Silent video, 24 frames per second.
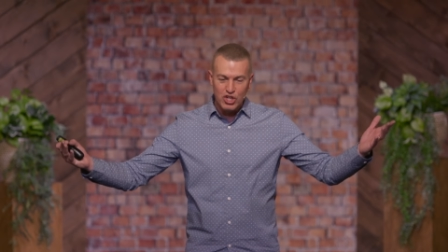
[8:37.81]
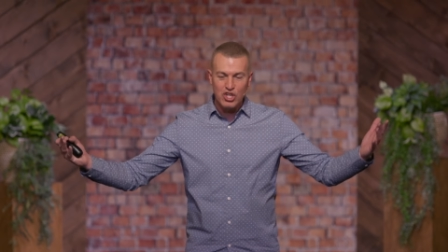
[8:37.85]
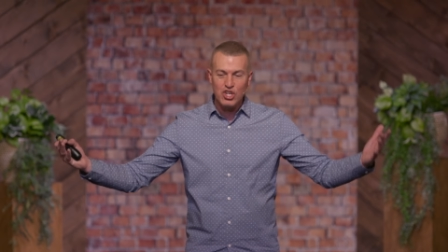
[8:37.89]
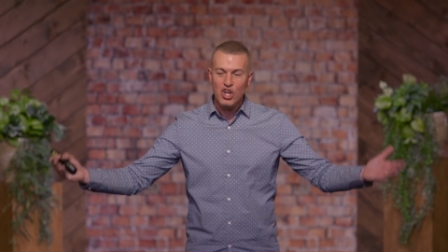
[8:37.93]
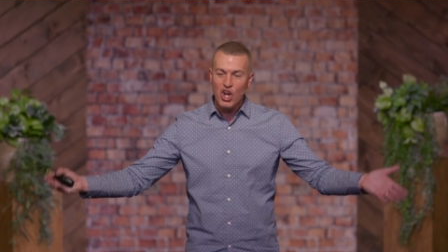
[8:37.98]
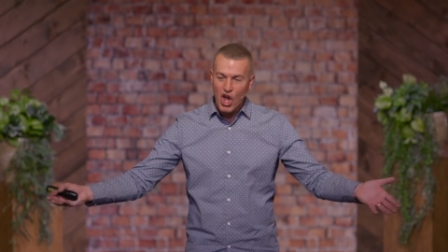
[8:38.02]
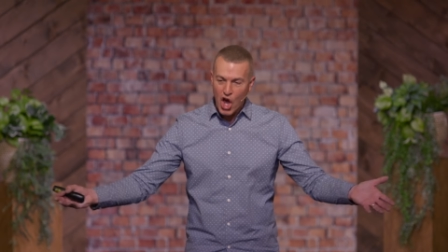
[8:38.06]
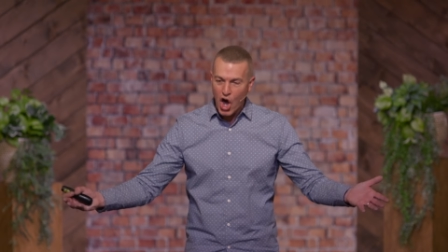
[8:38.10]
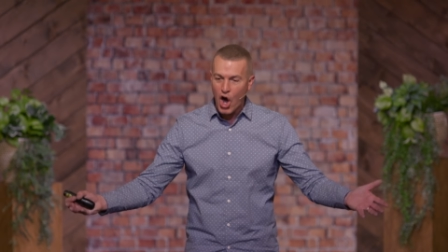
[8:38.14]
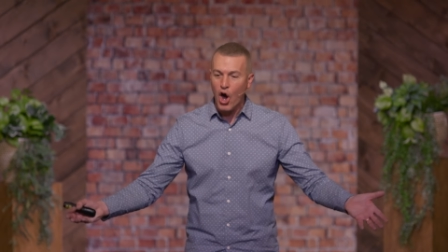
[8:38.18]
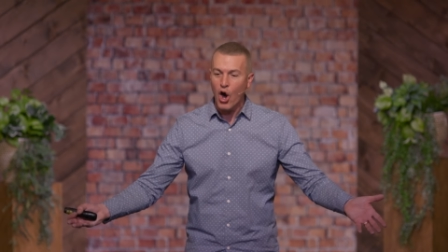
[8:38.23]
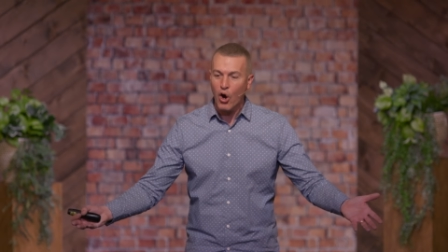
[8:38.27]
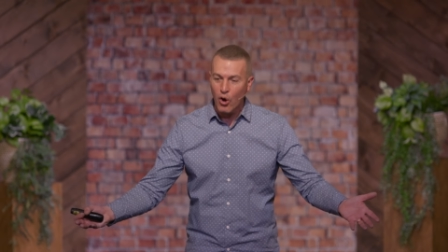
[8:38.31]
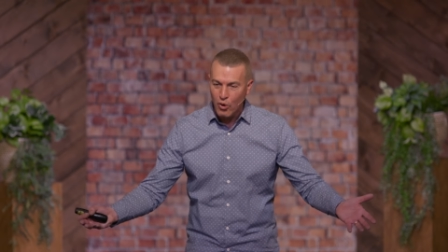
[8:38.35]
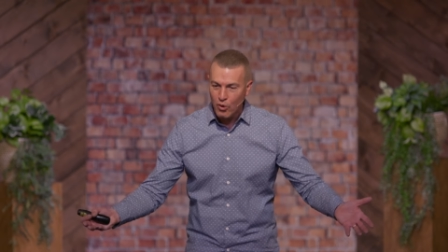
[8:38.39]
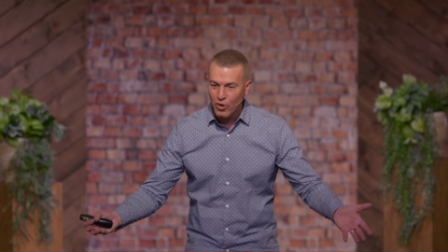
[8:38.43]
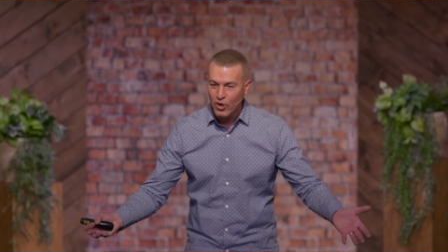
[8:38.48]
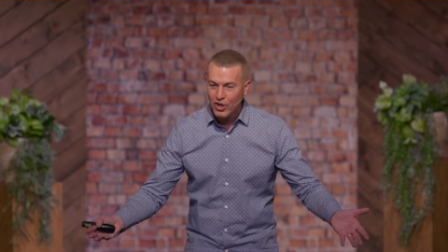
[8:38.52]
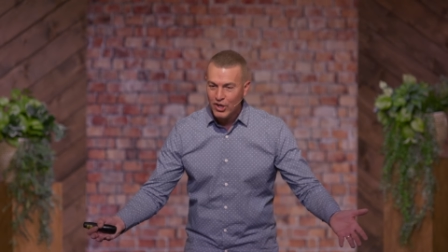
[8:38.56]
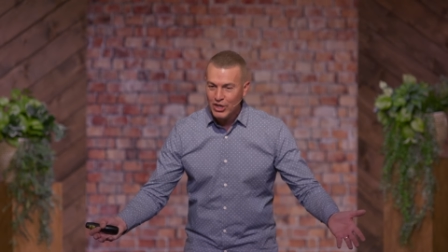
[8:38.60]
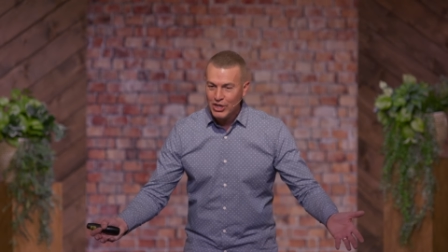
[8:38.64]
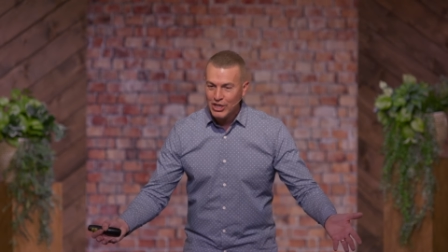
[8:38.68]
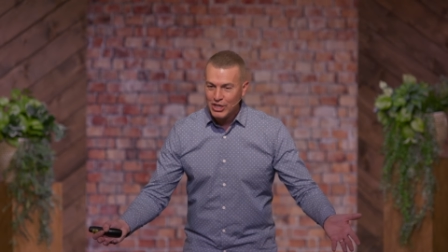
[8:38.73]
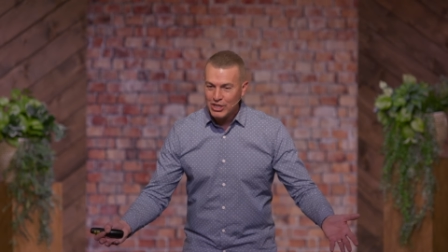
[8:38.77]
know
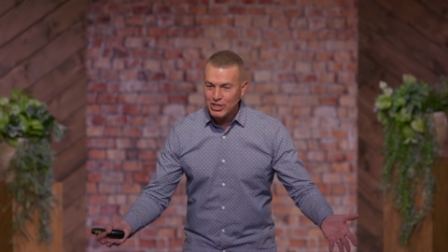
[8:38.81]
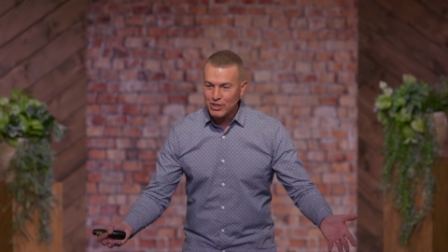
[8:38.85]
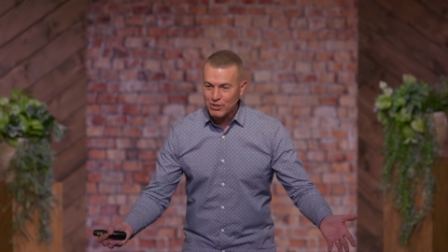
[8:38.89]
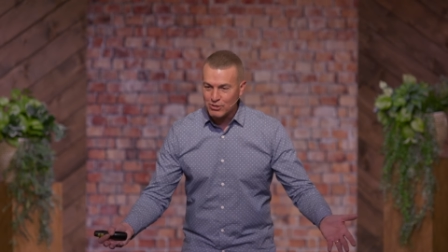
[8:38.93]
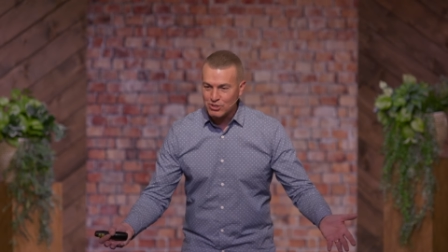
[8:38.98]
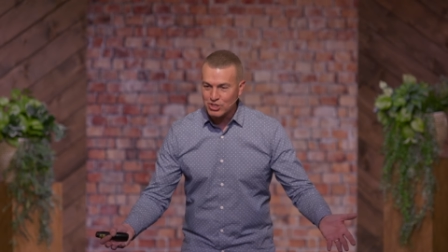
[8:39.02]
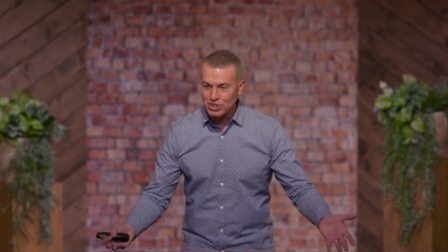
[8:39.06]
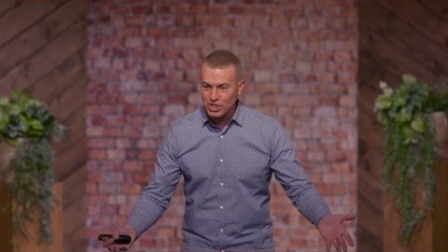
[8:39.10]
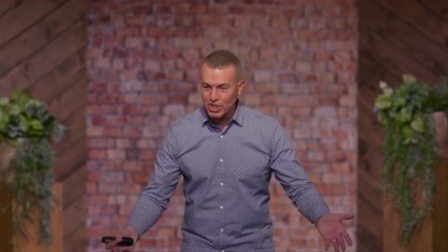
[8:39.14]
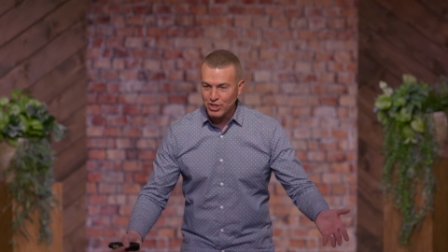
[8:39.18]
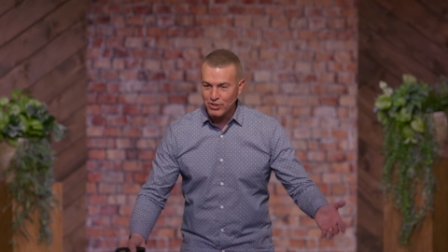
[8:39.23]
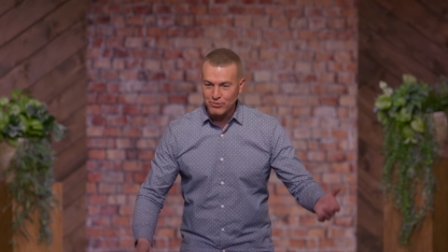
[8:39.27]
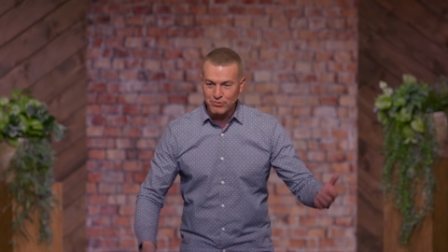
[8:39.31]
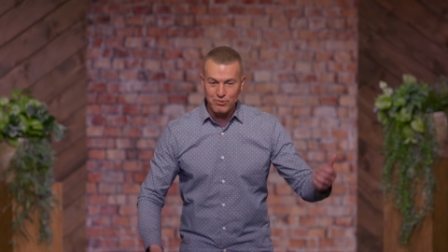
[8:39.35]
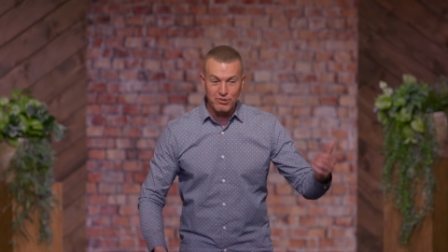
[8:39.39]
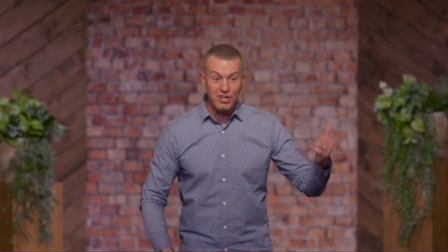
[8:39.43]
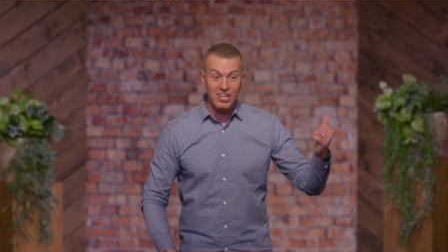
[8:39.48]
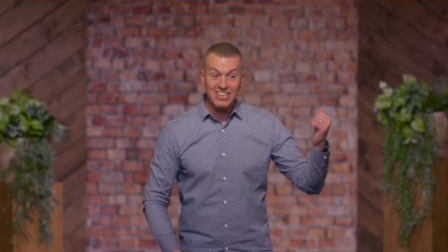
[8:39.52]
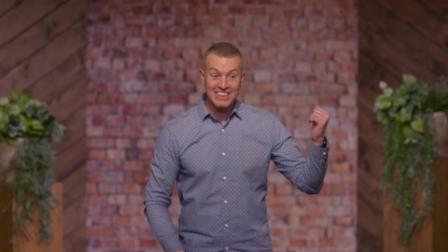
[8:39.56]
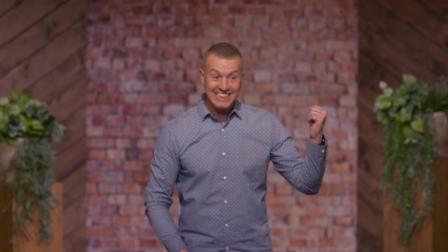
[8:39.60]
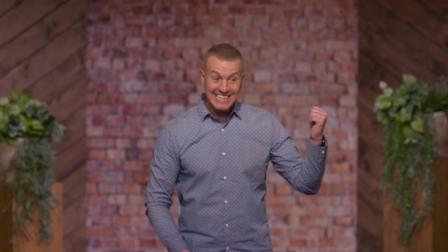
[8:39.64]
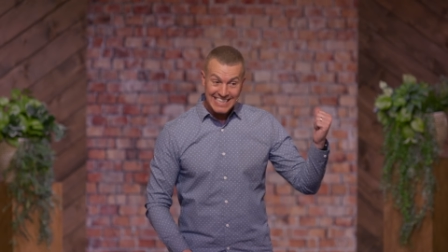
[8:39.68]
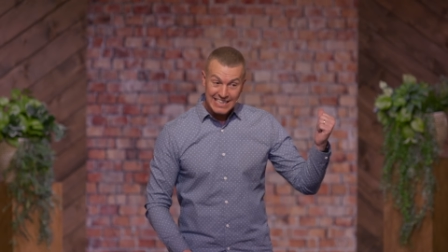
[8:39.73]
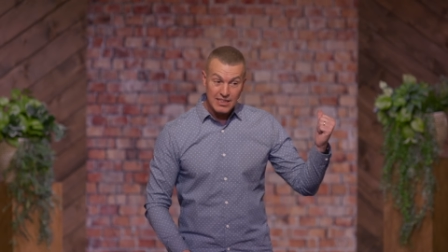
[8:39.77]
your children a
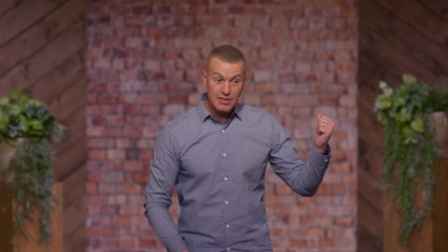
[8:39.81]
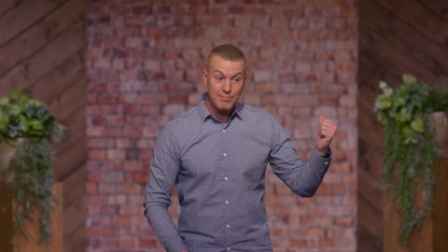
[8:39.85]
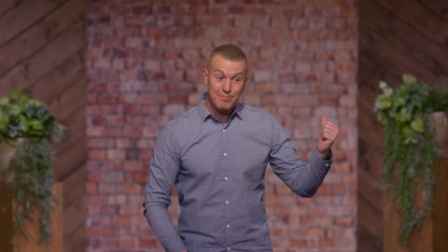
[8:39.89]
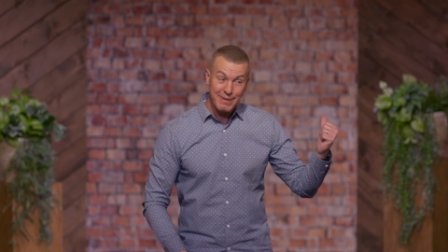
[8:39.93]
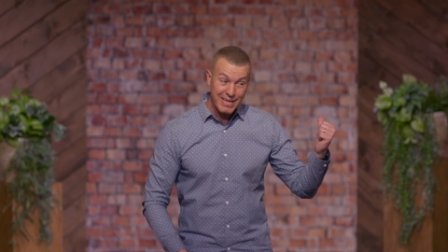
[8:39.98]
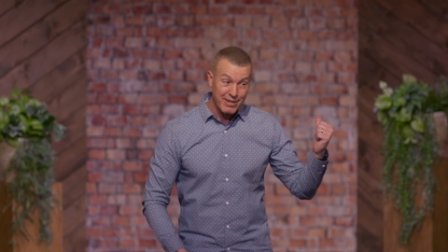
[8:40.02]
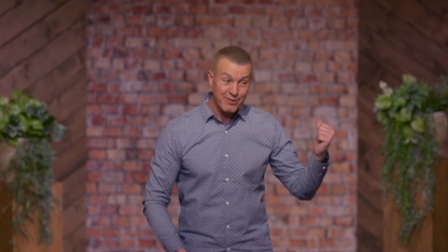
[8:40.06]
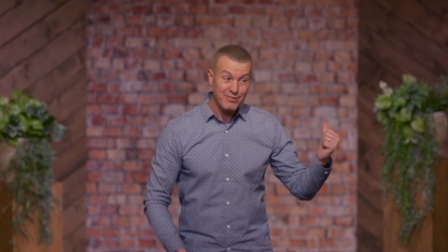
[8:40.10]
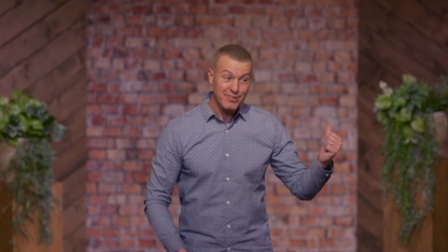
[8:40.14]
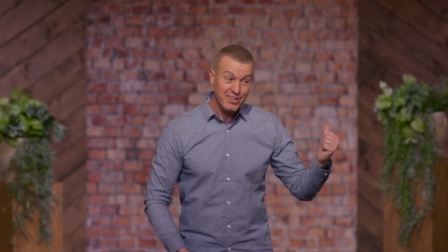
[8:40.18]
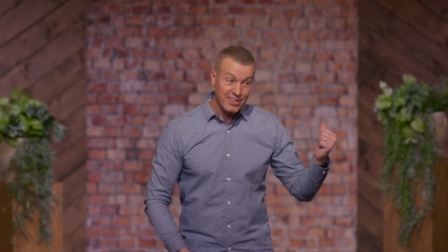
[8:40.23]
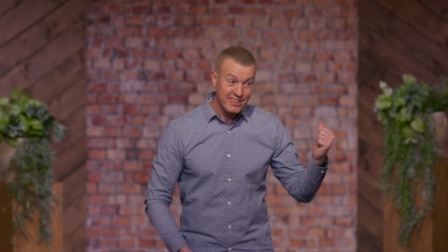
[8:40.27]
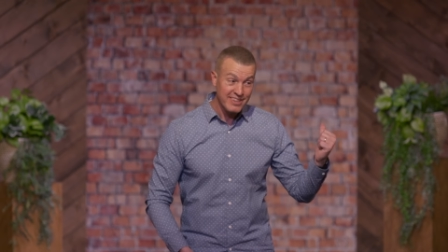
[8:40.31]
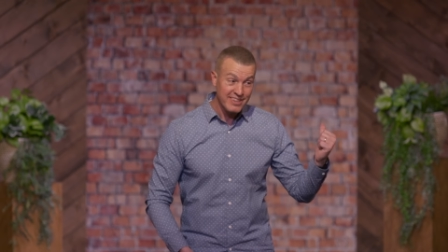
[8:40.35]
little better than